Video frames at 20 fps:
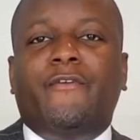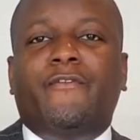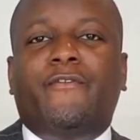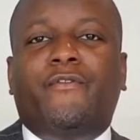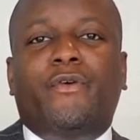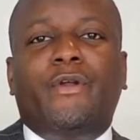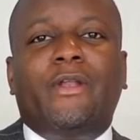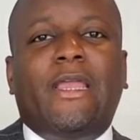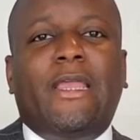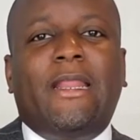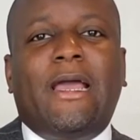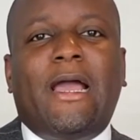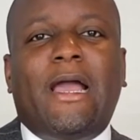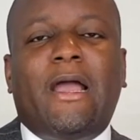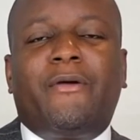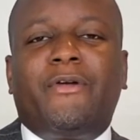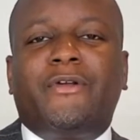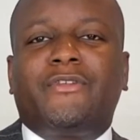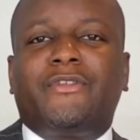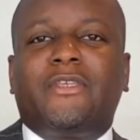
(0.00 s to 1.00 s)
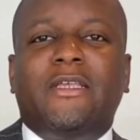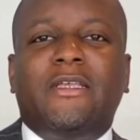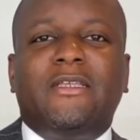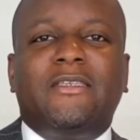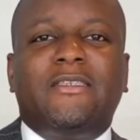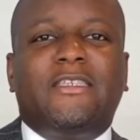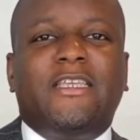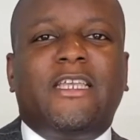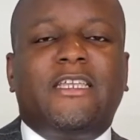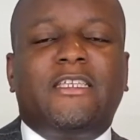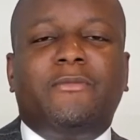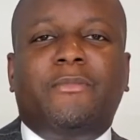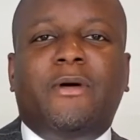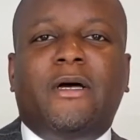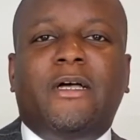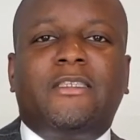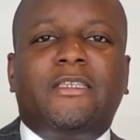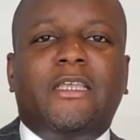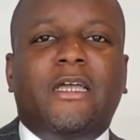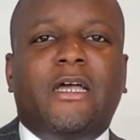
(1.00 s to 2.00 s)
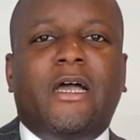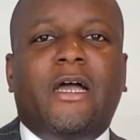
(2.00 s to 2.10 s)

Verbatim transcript: 48 hours, six months,